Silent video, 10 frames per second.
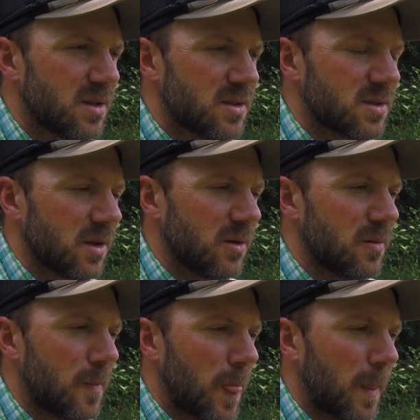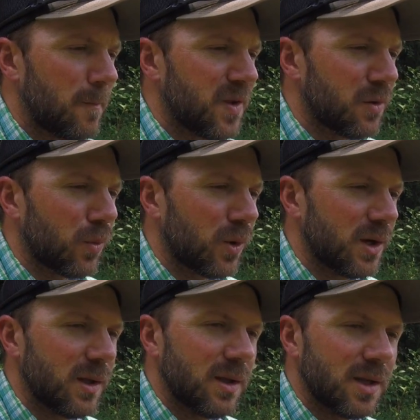So it
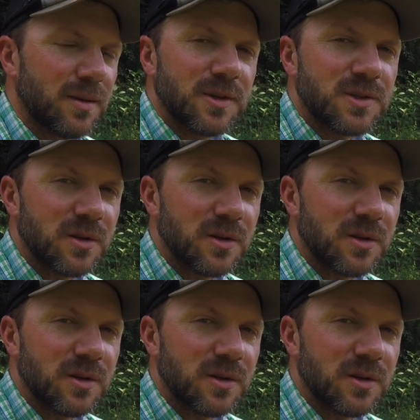really limits